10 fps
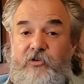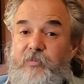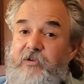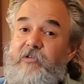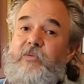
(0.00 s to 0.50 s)
too
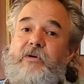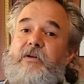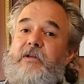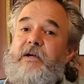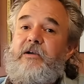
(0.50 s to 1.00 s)
busy
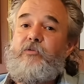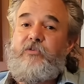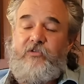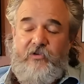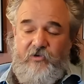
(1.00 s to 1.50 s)
working, guys,
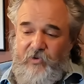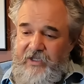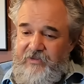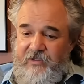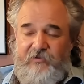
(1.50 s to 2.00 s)
which is a
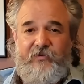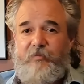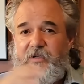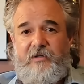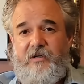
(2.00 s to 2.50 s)
great thing for
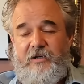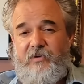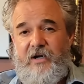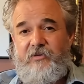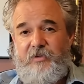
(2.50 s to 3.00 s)
me. I'd
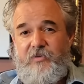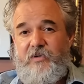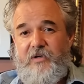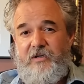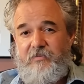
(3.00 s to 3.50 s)
rather be
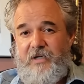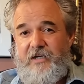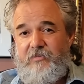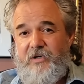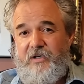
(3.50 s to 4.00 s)
working and
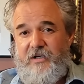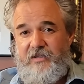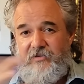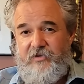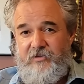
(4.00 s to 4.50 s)
making money on
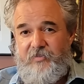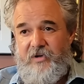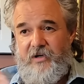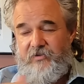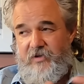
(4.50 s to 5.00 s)
these other
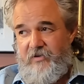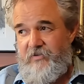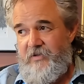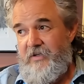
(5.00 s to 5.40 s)
projects.